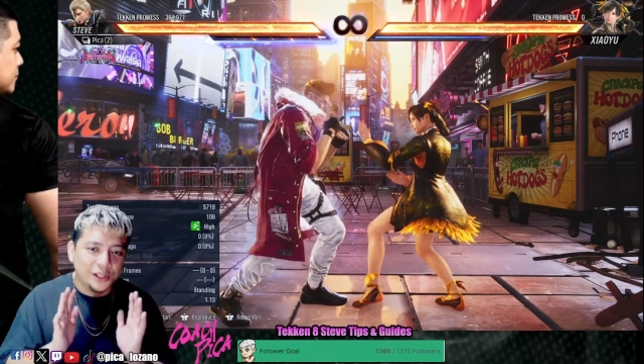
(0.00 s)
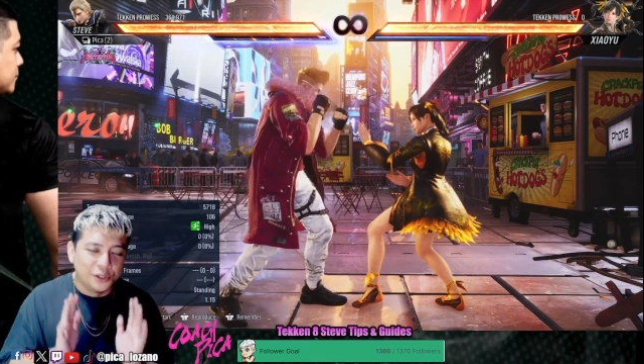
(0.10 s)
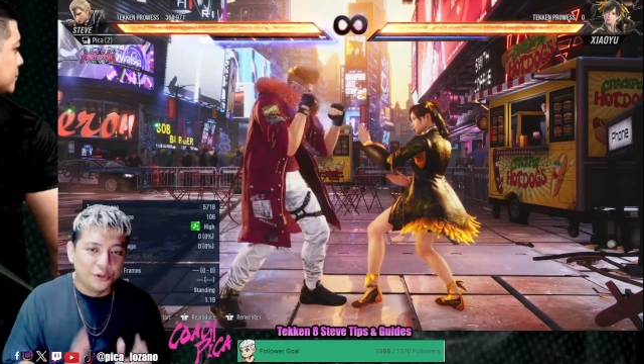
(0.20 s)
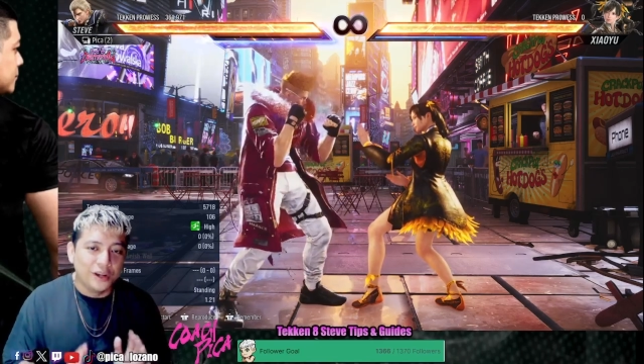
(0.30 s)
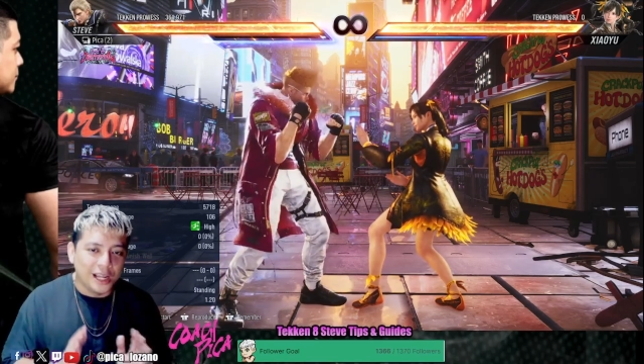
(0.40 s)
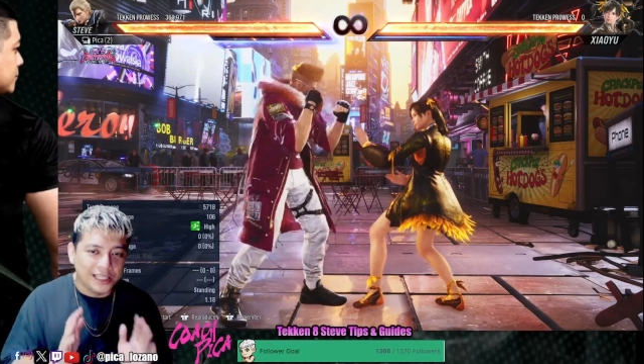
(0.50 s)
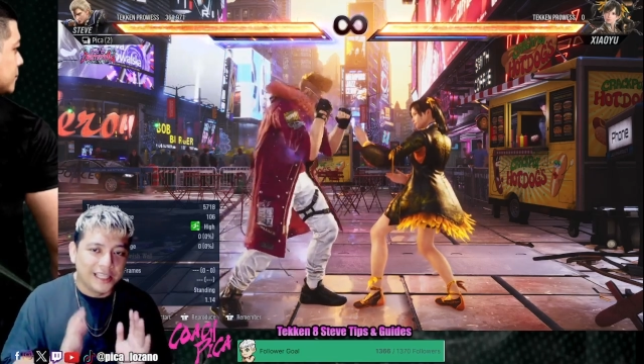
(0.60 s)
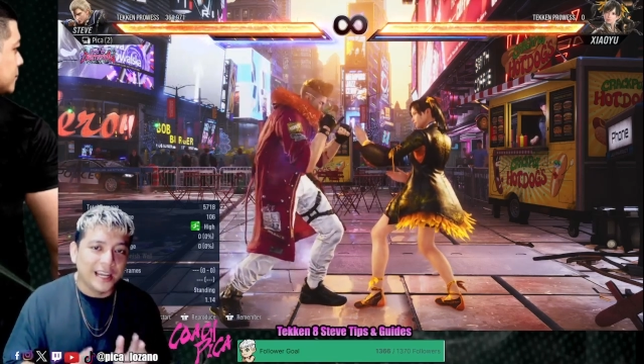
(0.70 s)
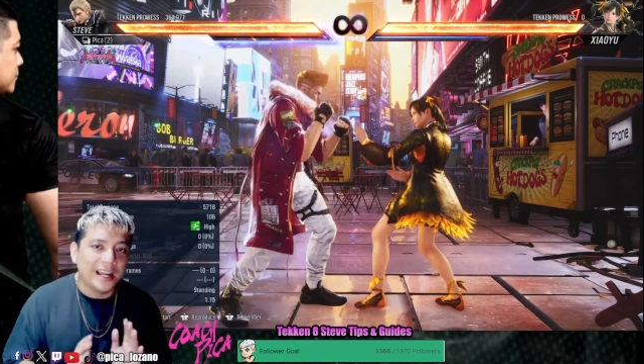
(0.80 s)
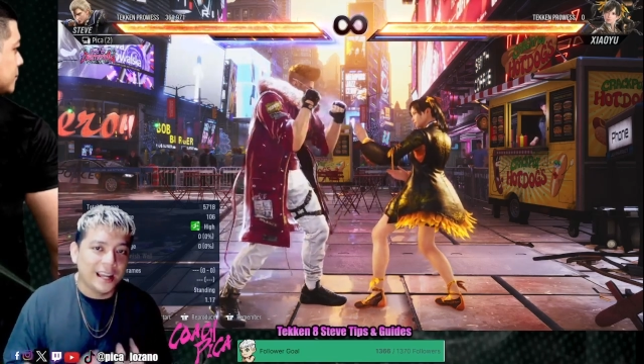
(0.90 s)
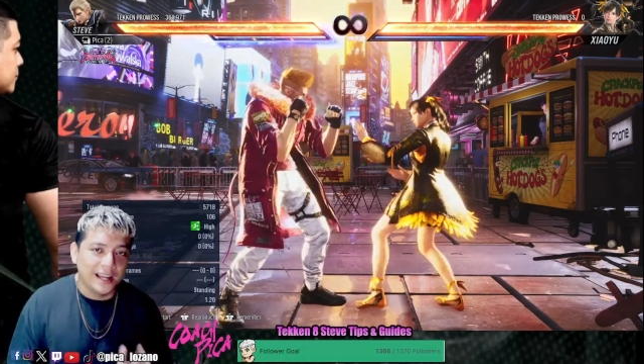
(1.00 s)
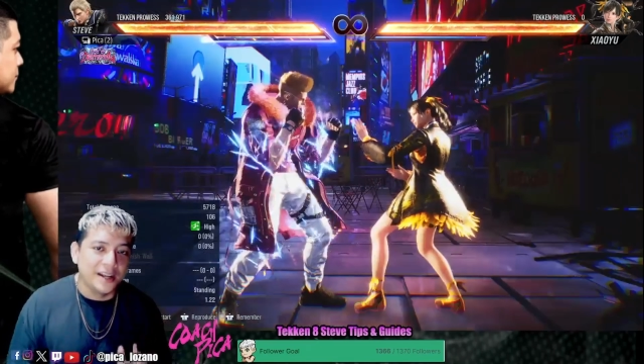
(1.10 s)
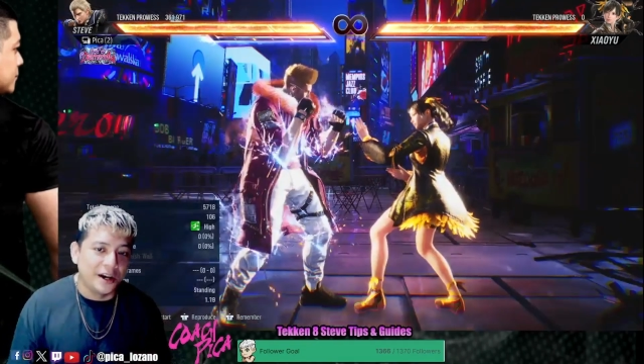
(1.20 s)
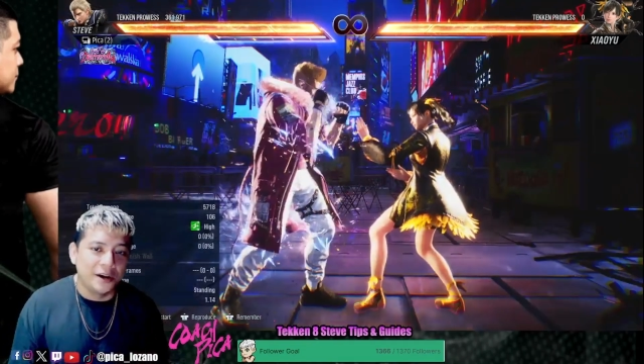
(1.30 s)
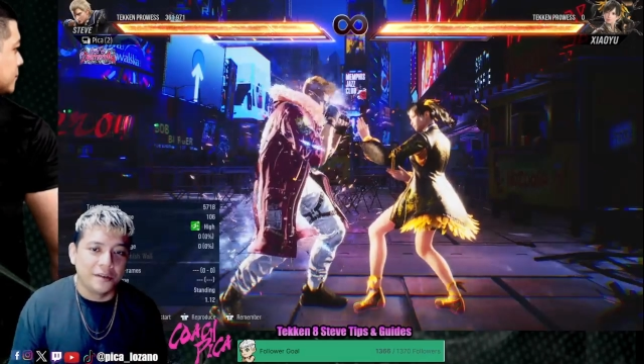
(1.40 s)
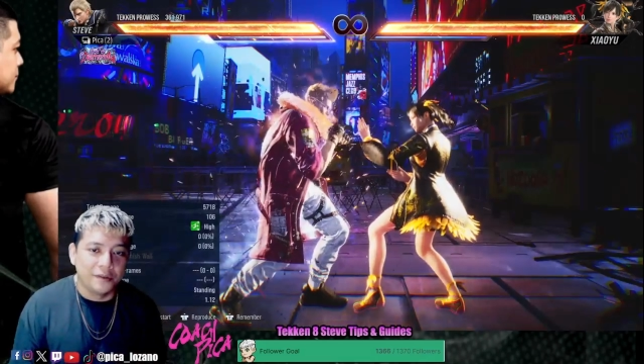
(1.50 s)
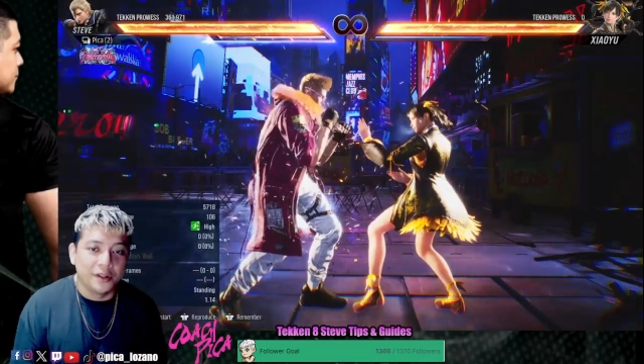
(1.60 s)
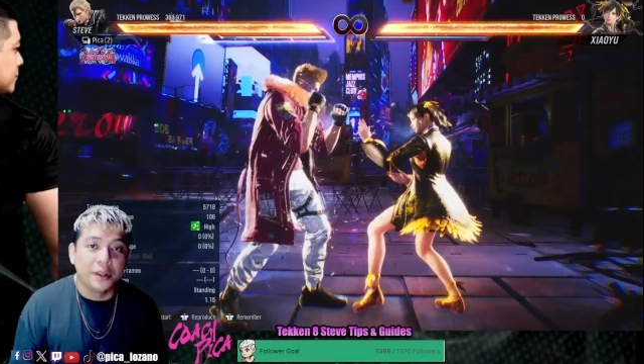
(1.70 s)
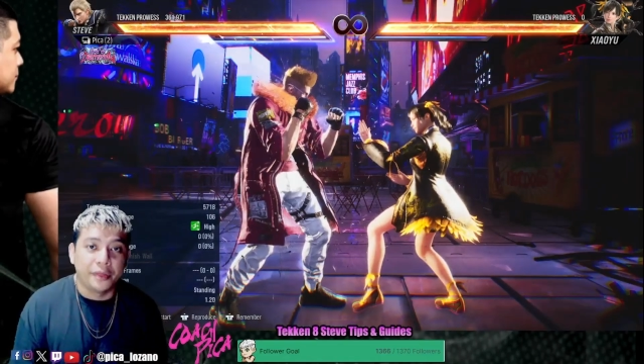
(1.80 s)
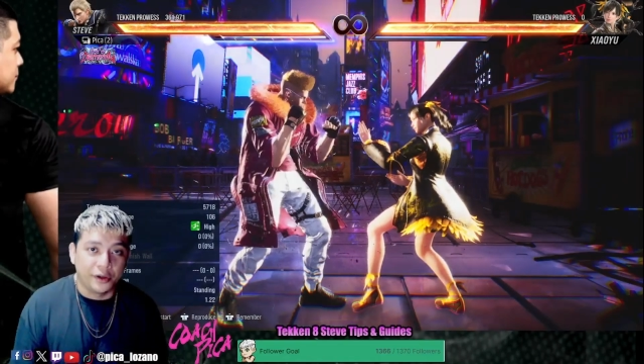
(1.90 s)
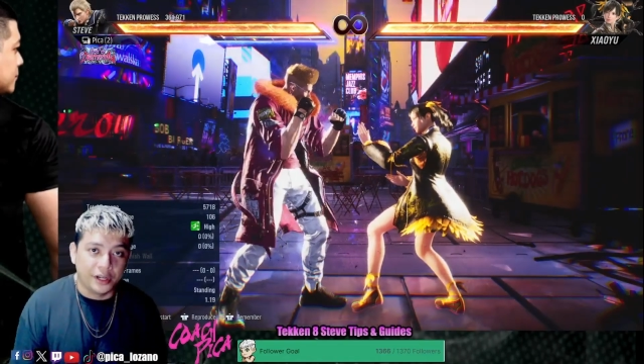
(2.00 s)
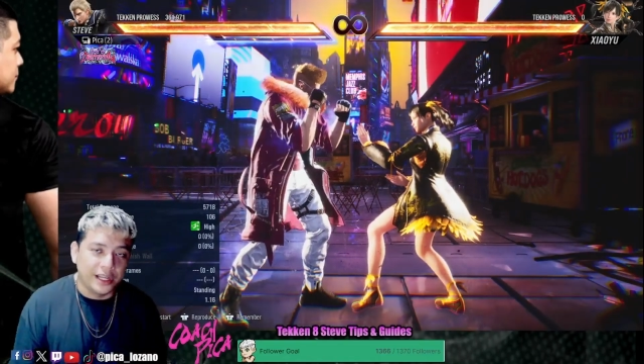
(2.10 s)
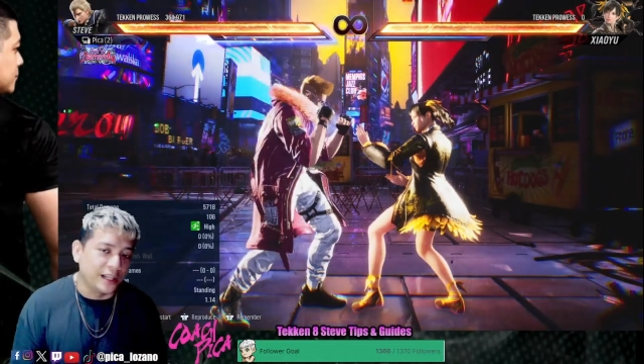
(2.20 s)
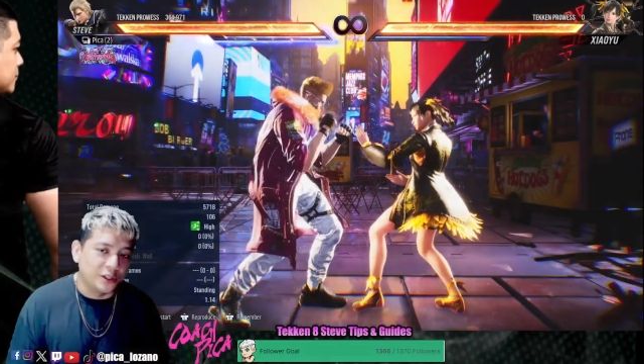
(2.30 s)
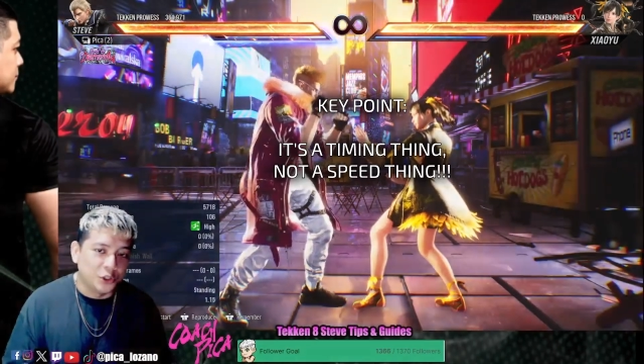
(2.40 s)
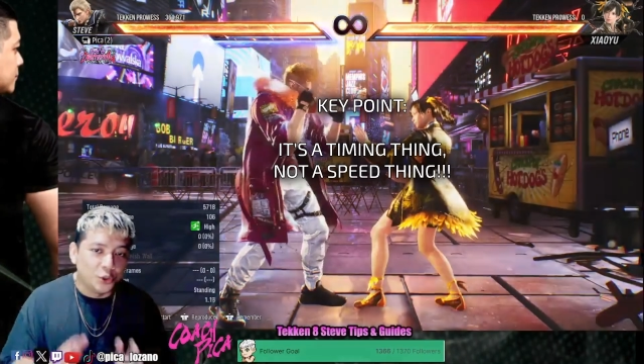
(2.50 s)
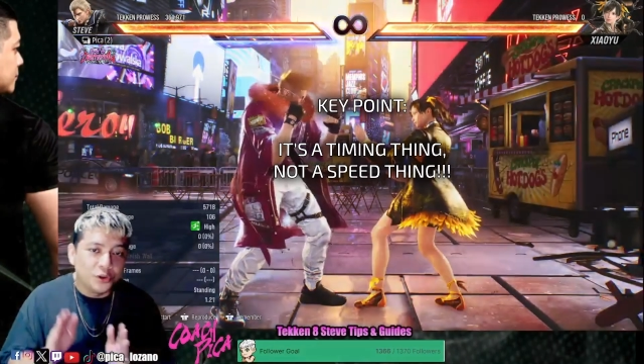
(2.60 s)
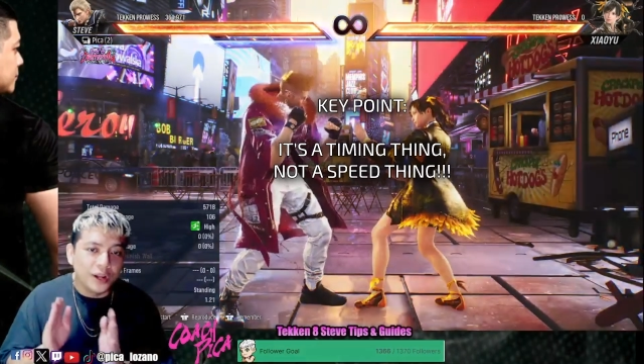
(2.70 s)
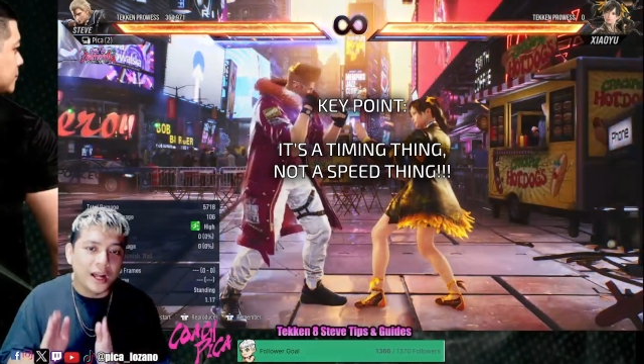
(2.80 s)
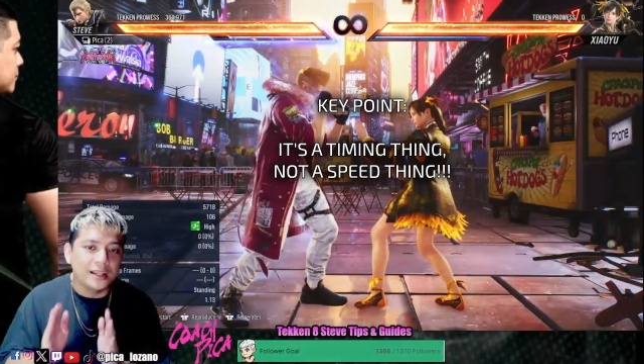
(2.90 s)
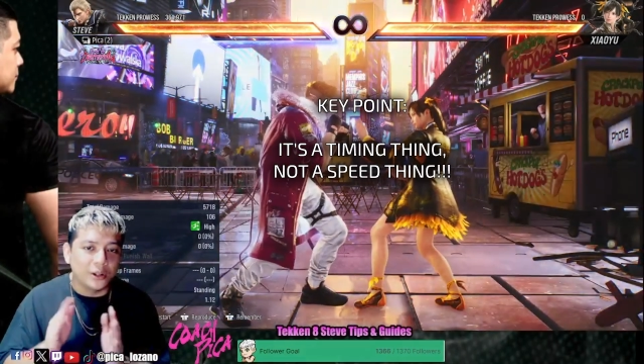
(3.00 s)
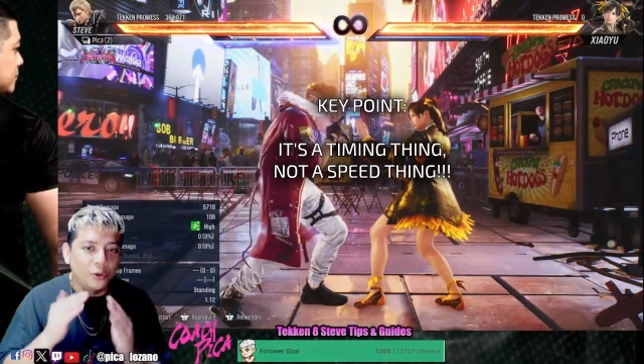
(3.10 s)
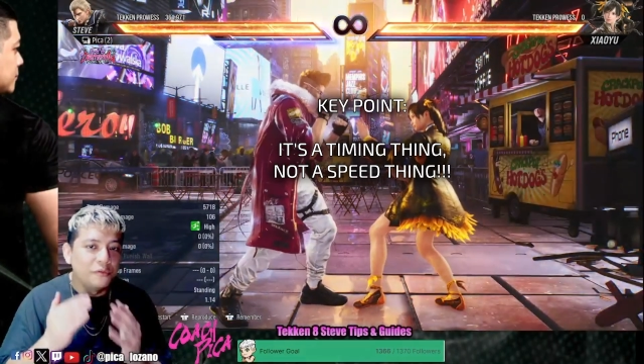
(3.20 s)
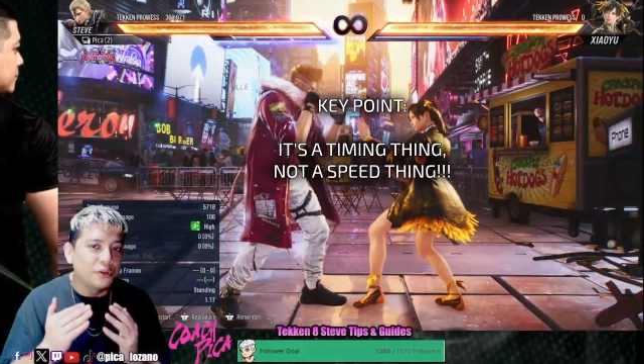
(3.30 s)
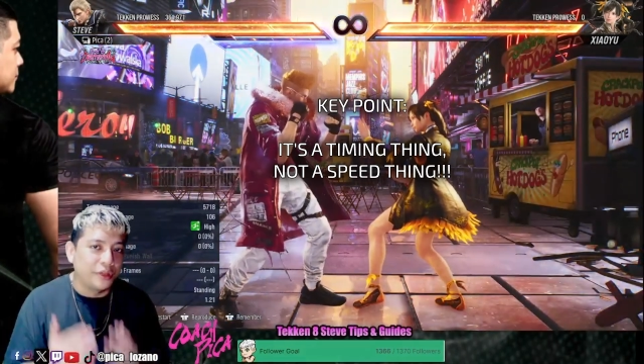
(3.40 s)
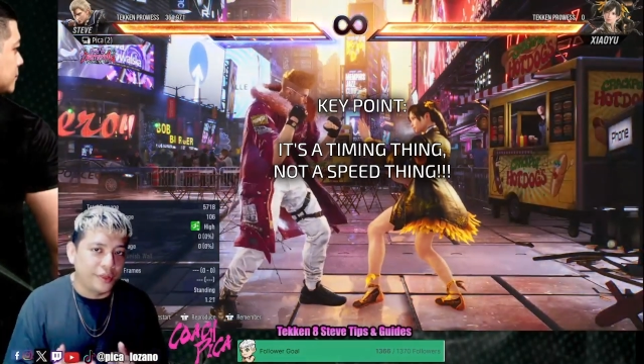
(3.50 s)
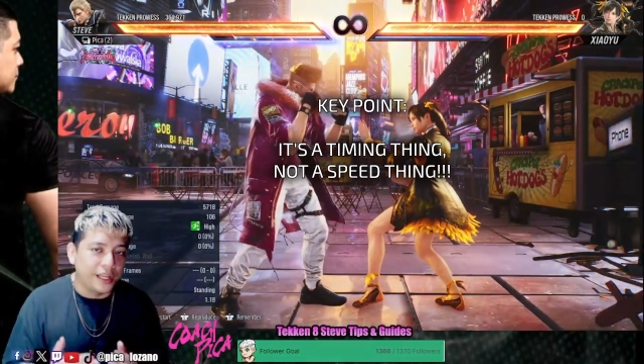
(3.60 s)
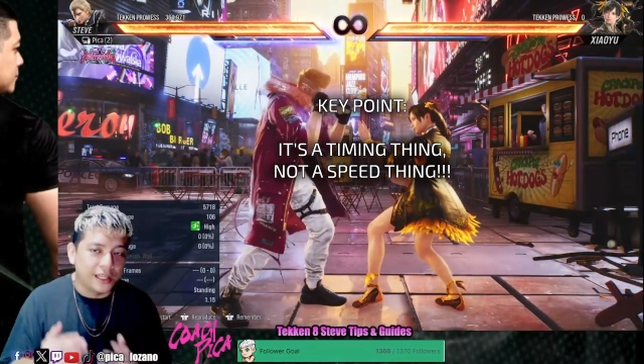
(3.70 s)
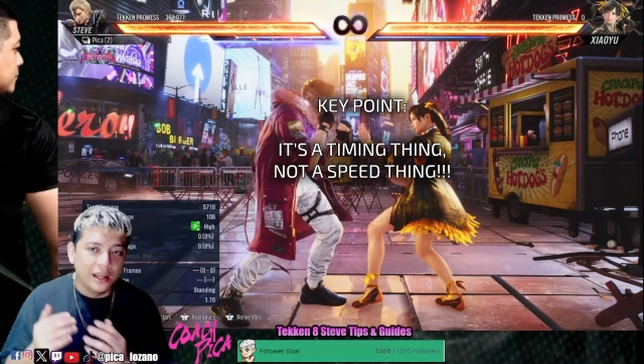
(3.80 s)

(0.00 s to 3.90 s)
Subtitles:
do not get ahead of the third hit. Do not overthink